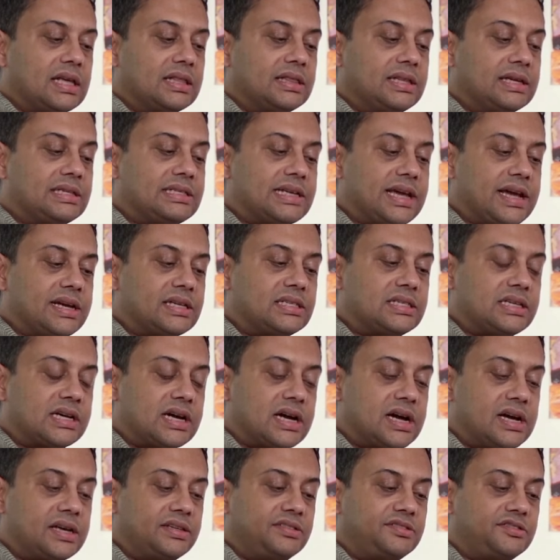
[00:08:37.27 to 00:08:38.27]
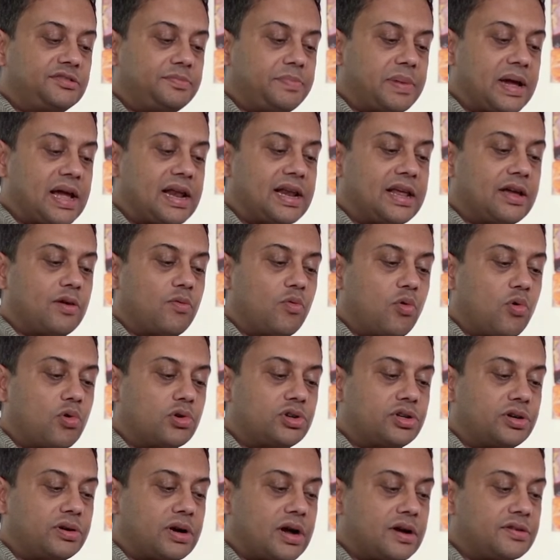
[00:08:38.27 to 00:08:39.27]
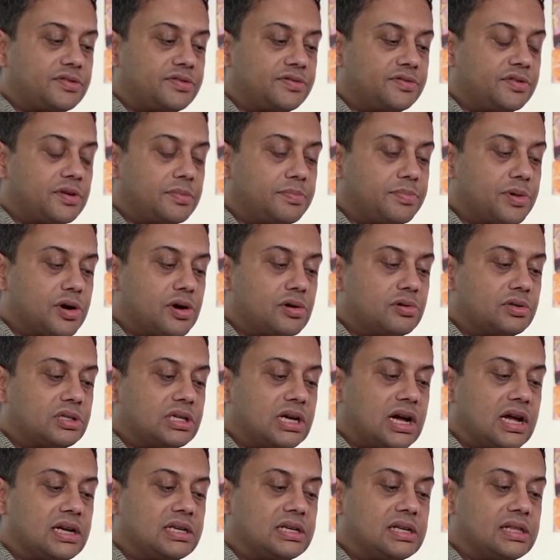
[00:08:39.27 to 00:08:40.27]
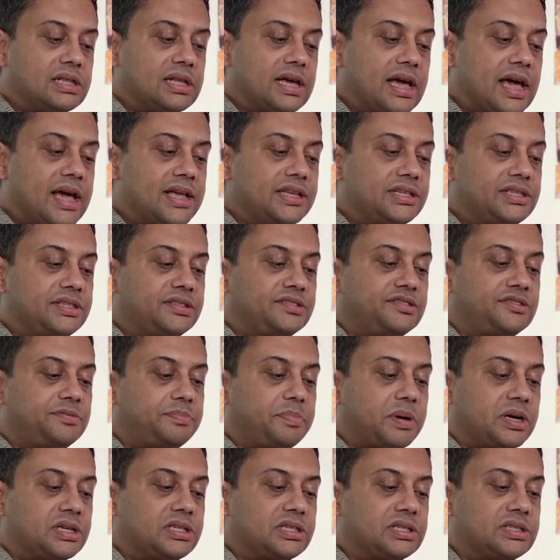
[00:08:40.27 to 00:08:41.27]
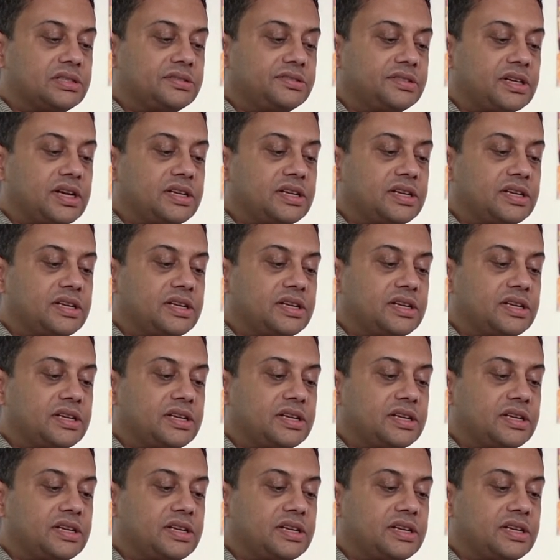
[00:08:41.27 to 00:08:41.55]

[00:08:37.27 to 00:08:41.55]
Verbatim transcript: they take turns bailing water out of the boat until the engine sputters